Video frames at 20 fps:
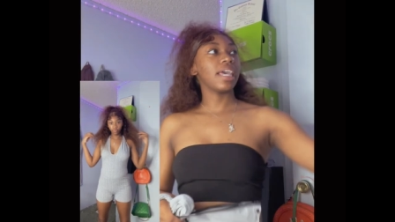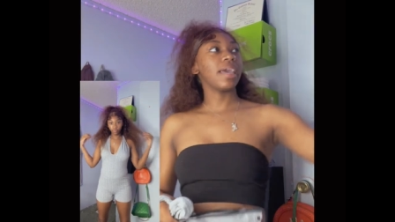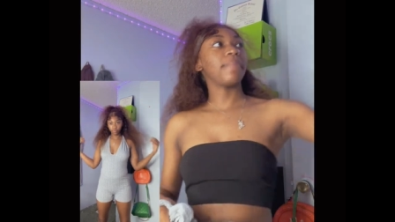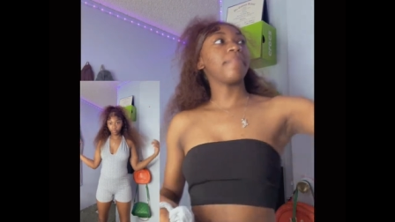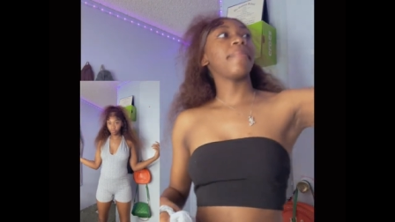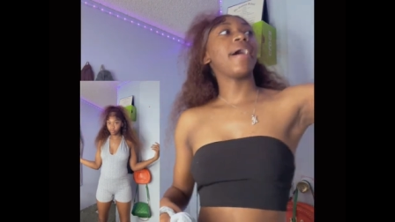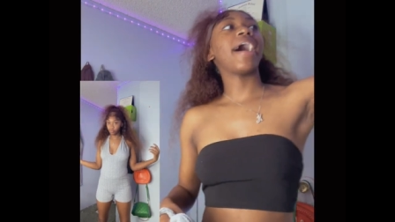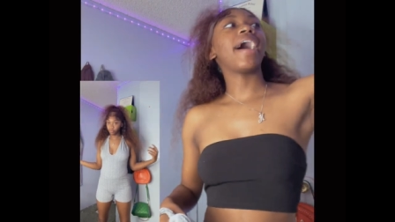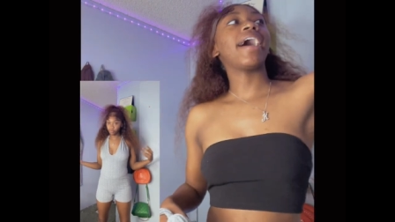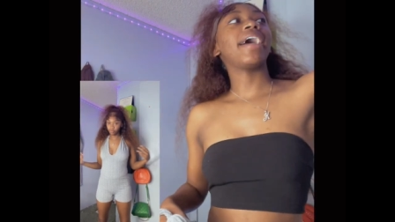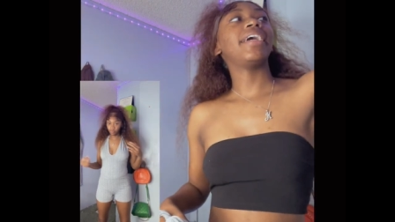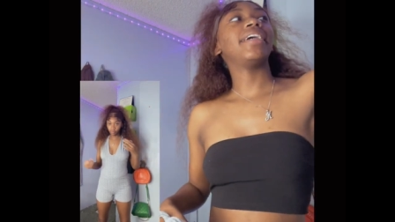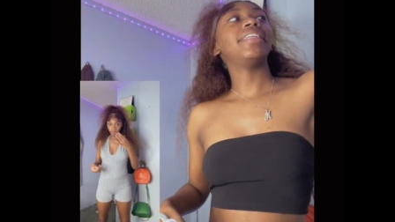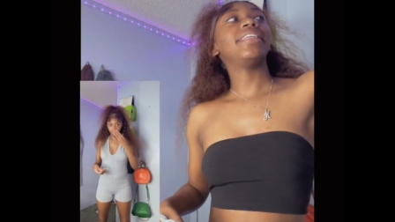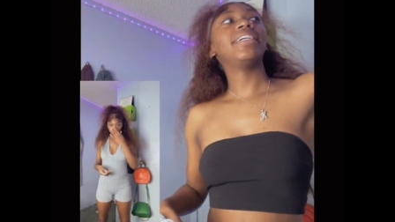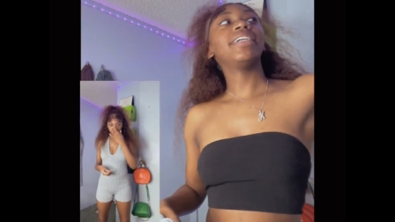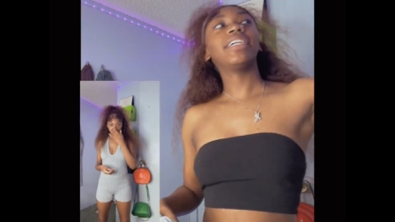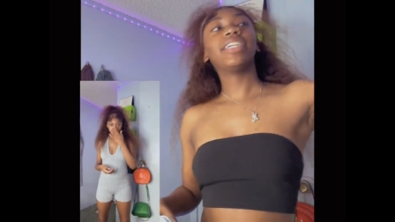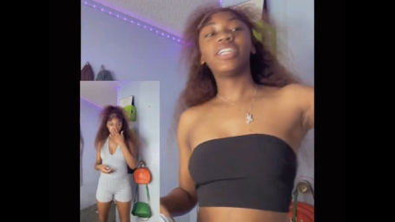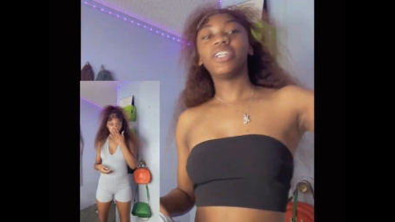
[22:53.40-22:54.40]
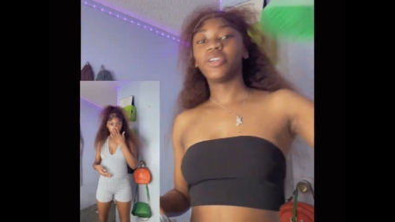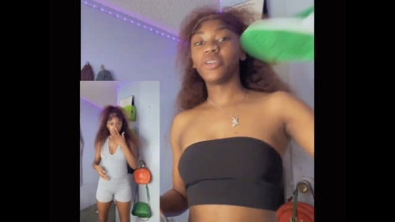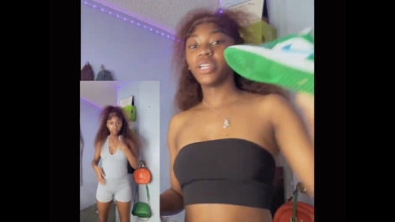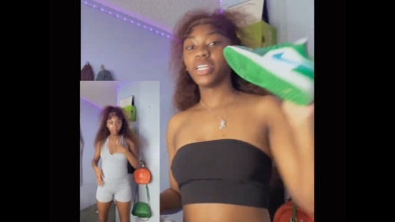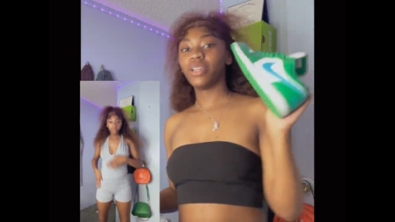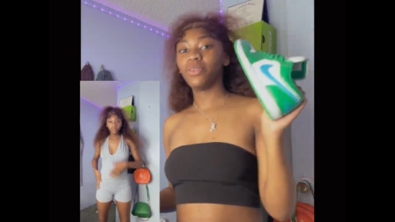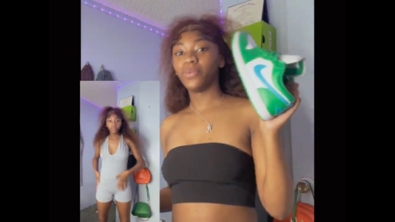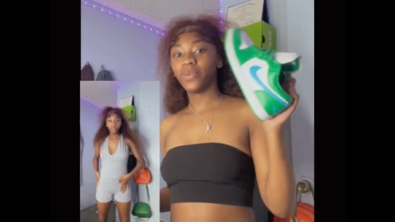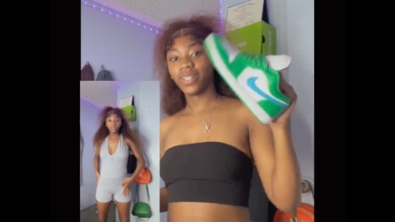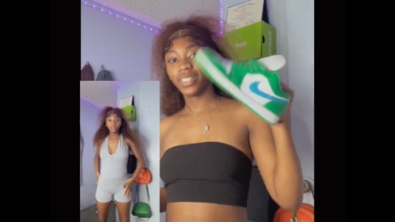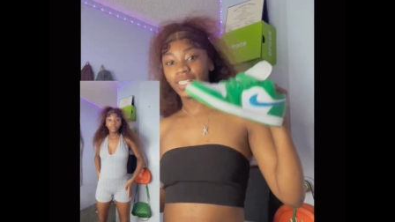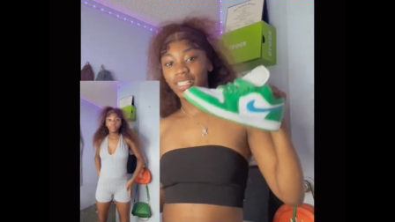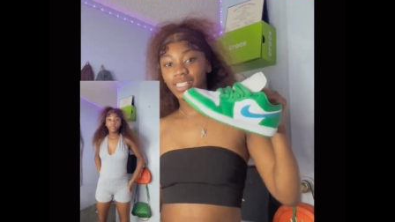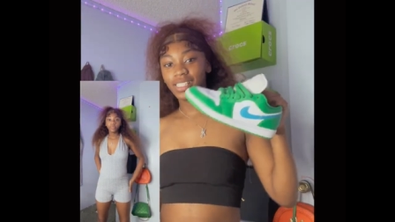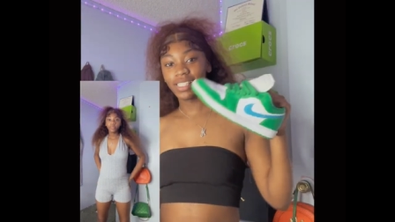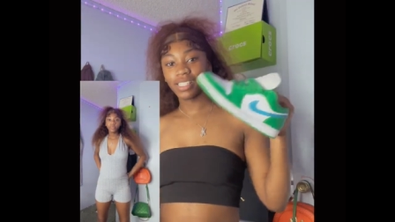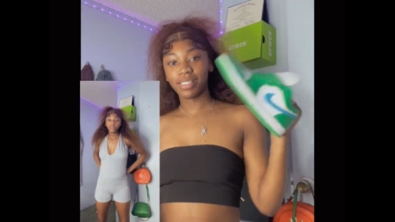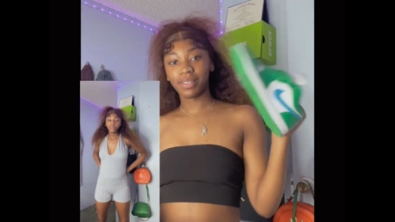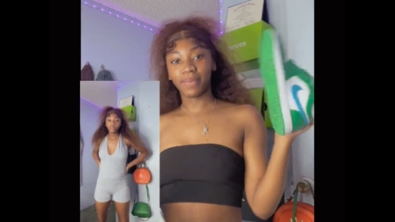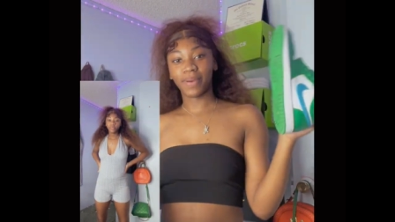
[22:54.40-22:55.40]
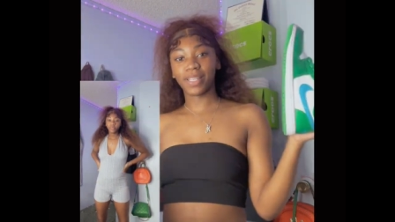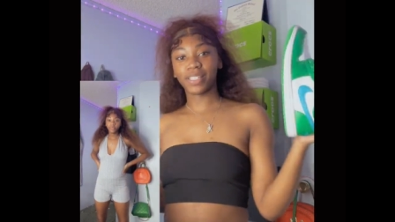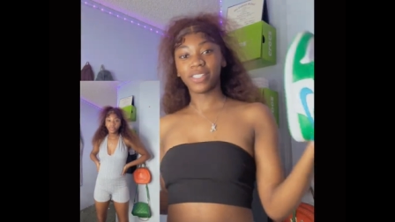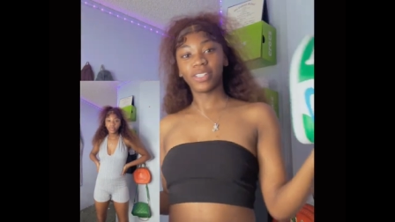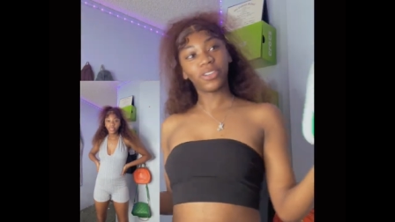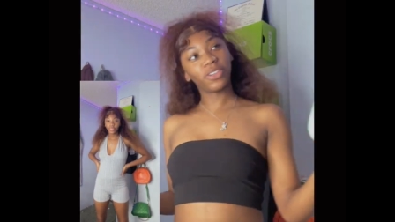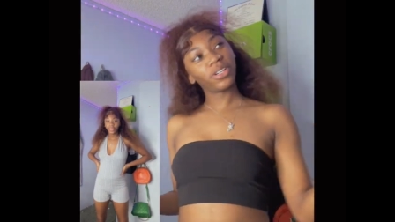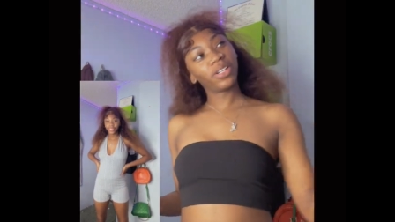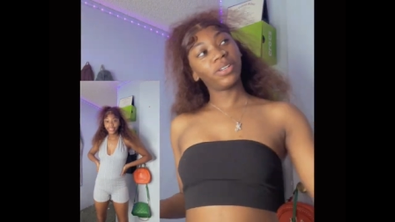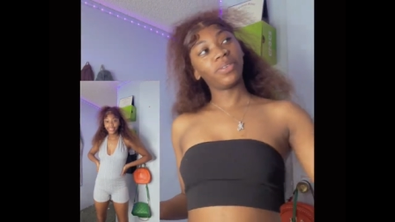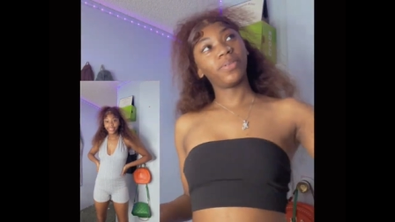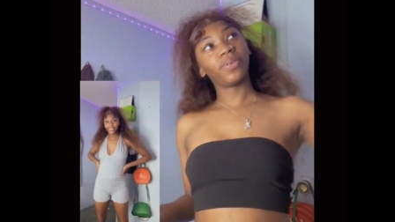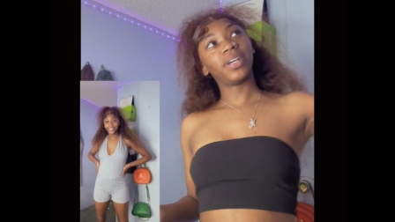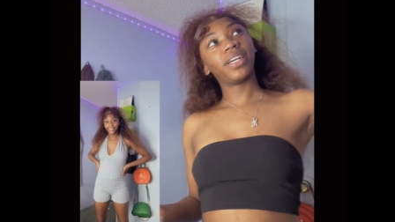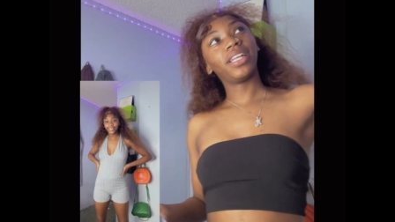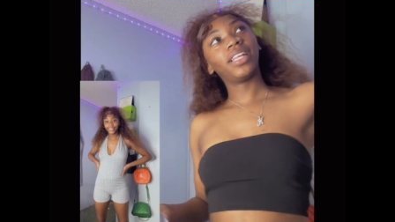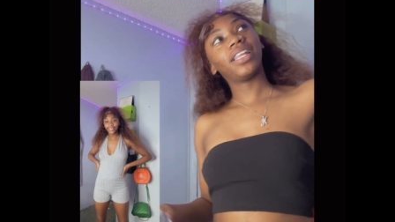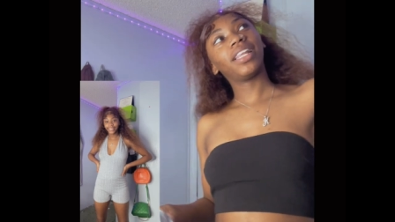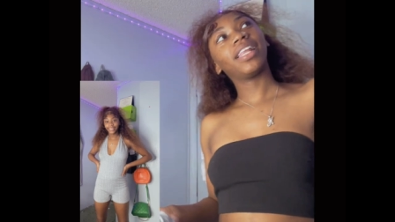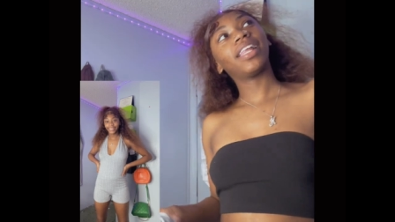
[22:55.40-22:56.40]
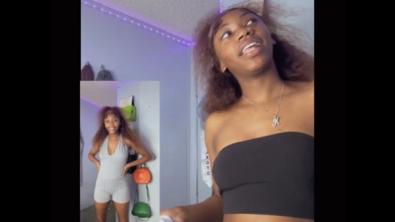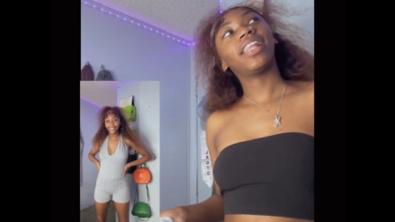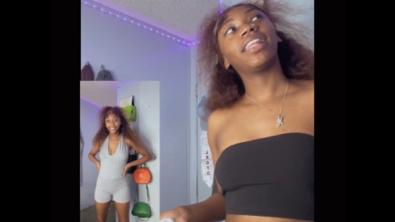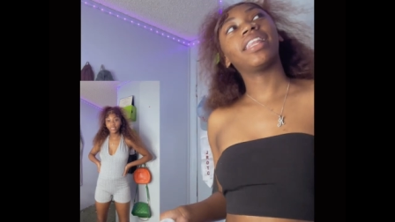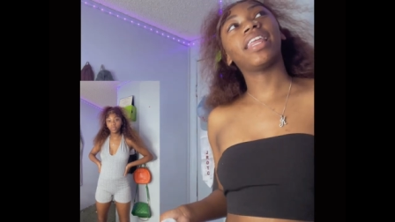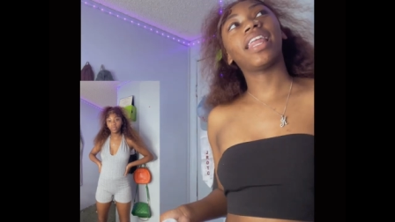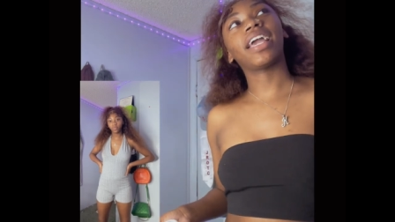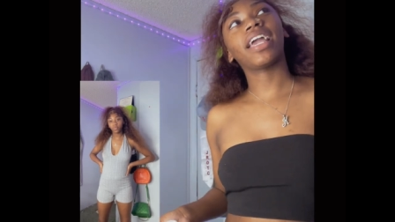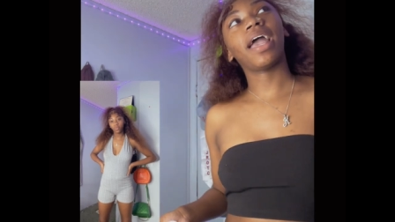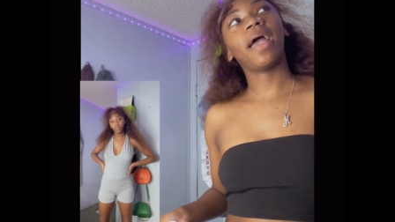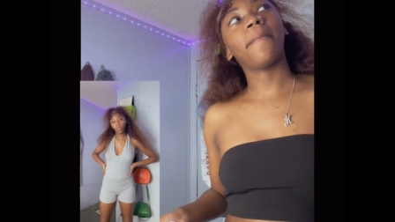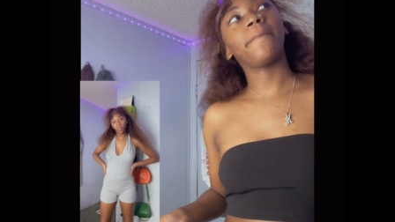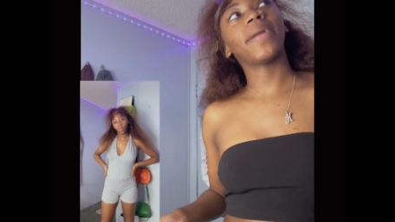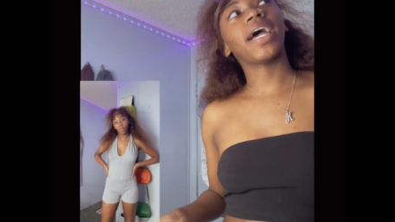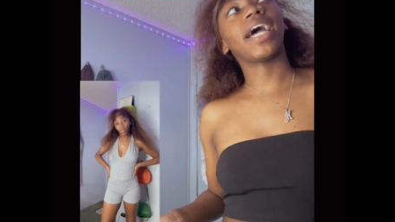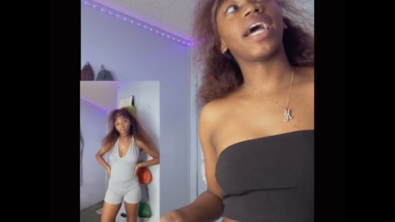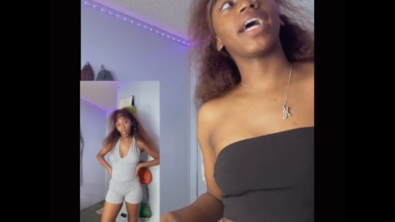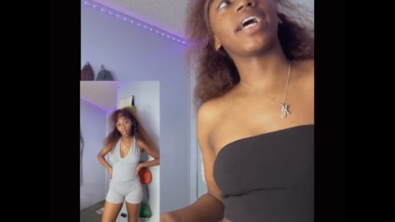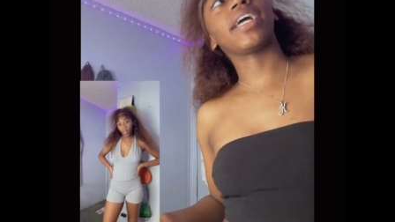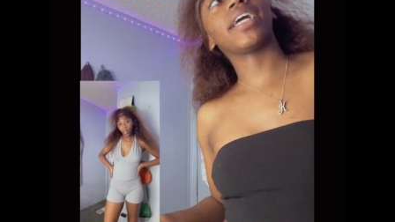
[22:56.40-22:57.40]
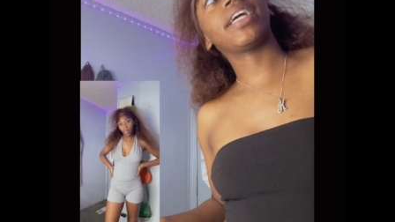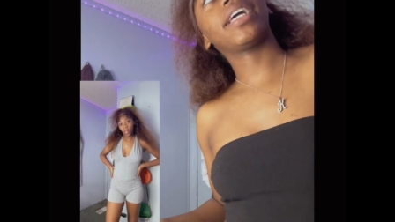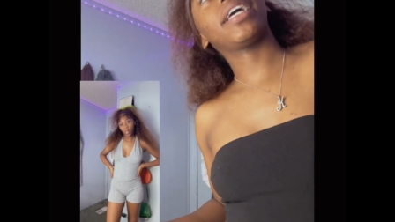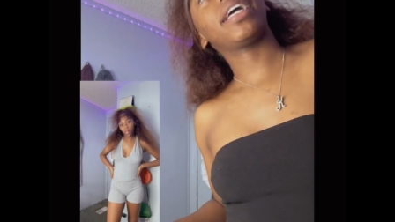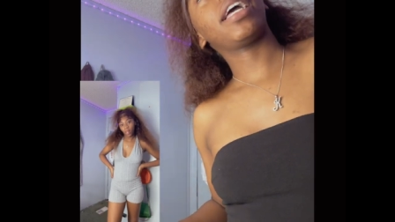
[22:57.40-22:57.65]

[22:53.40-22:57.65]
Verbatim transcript: and my Lucky Green 1s to match the green one. Then I got my